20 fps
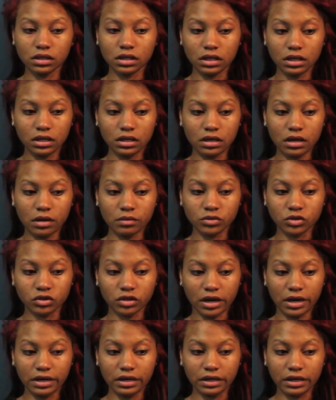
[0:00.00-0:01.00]
and I'm
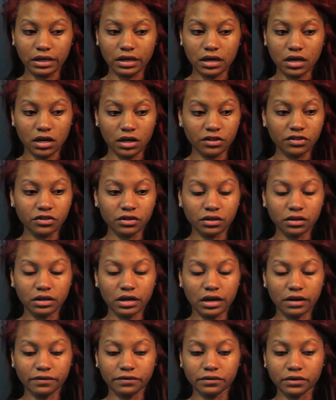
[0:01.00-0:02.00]
trying to get healthier
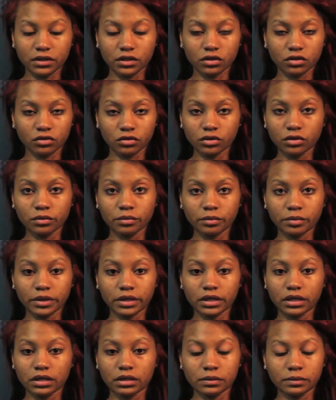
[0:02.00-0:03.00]
now for the group,
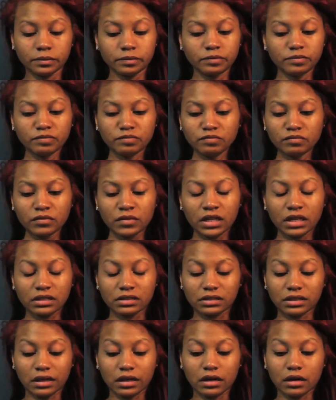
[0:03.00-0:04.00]
but
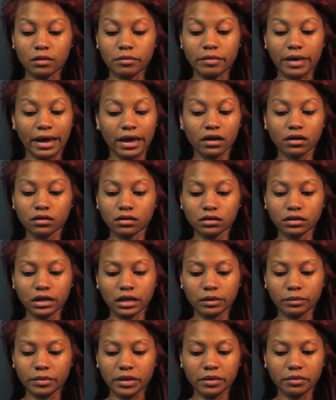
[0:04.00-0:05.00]
it's like a battle.
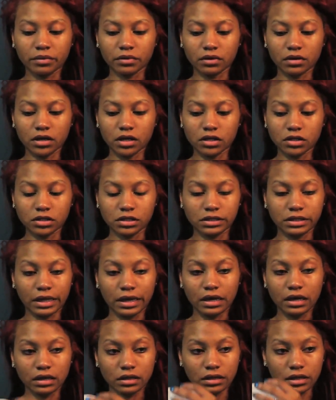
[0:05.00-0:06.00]
Like, people don't
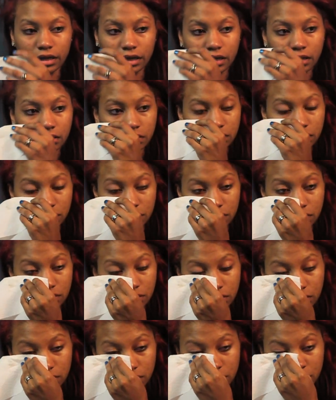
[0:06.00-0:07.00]
understand that
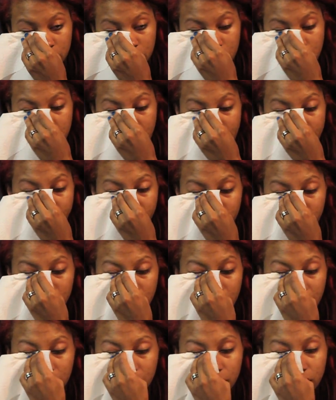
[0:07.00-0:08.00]

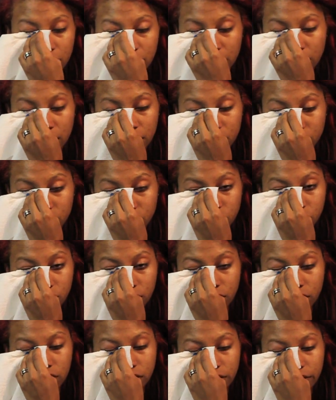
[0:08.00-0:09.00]
having an eating
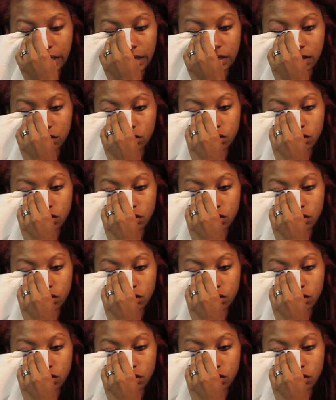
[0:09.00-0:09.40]
disorder is not a